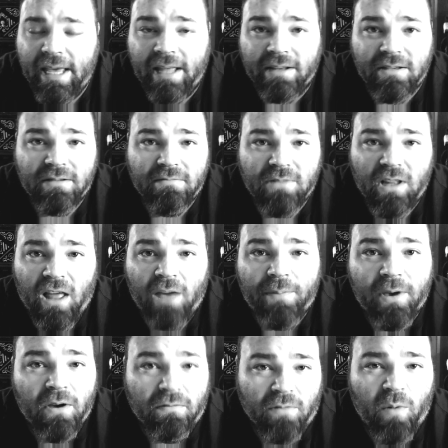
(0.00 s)
It's
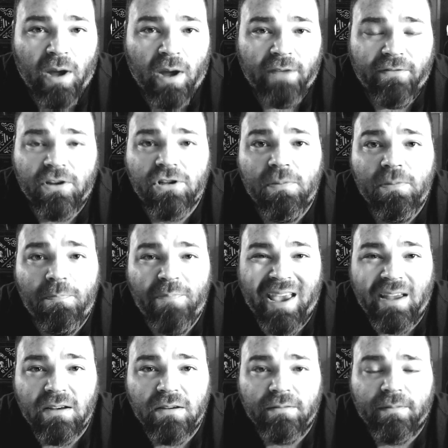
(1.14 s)
tilapia, a white fish,
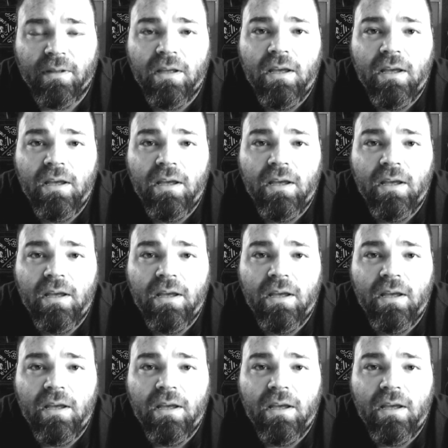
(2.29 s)
baked,